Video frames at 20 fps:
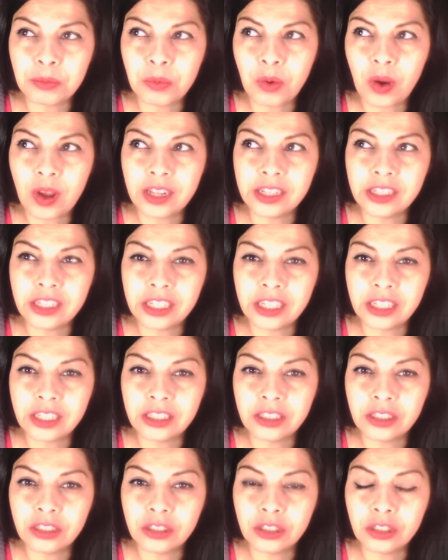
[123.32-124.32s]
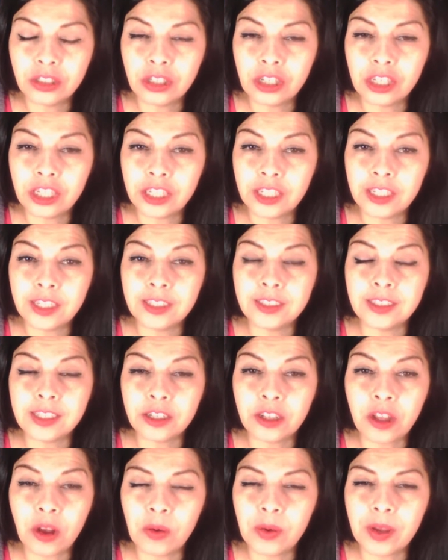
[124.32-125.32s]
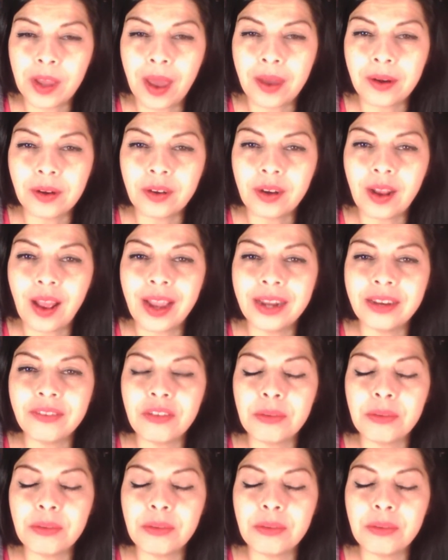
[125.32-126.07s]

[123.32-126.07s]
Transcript: wanting, he's a go-getter kind